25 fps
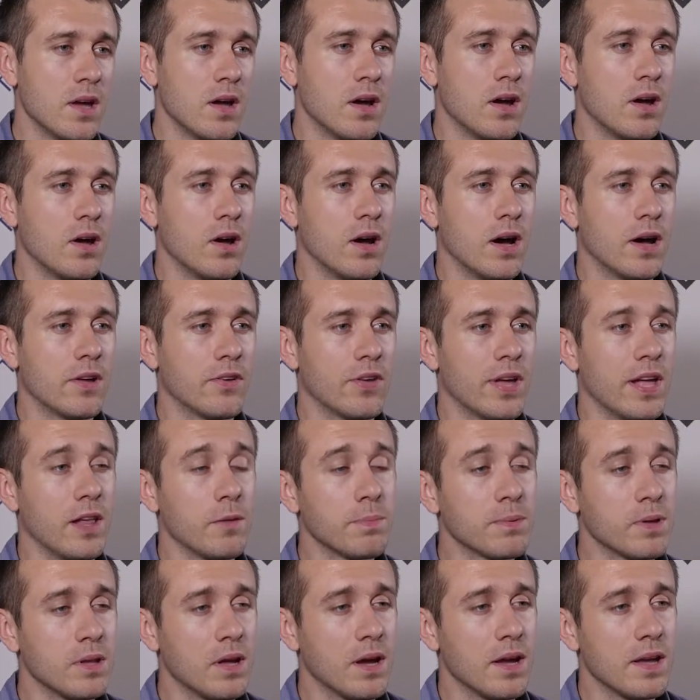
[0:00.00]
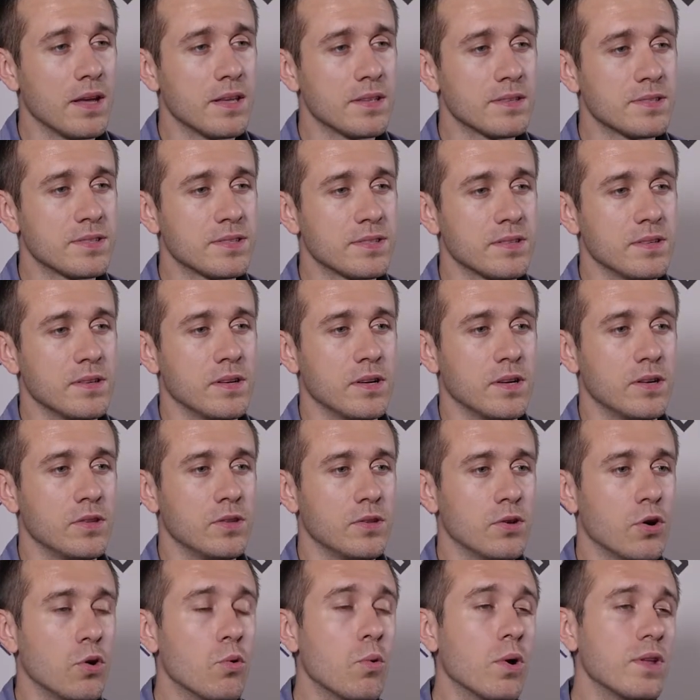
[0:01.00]
how to help clients
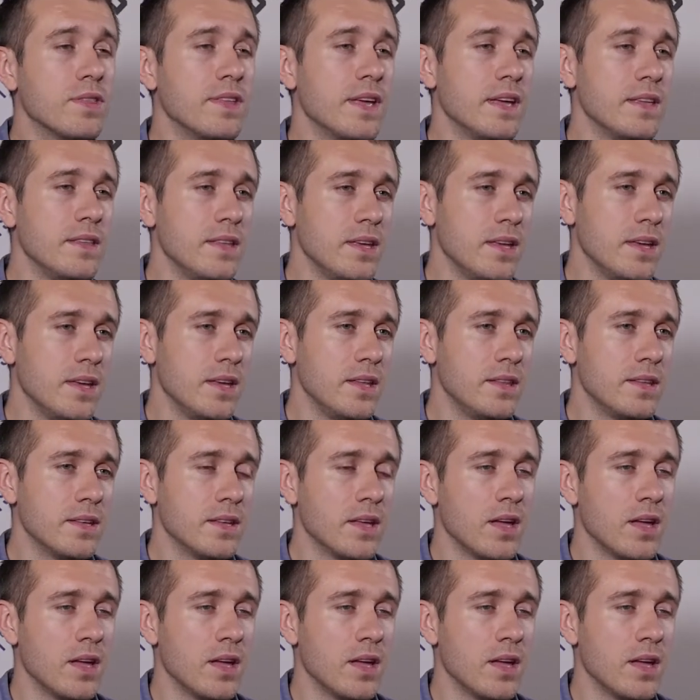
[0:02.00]
know what they need.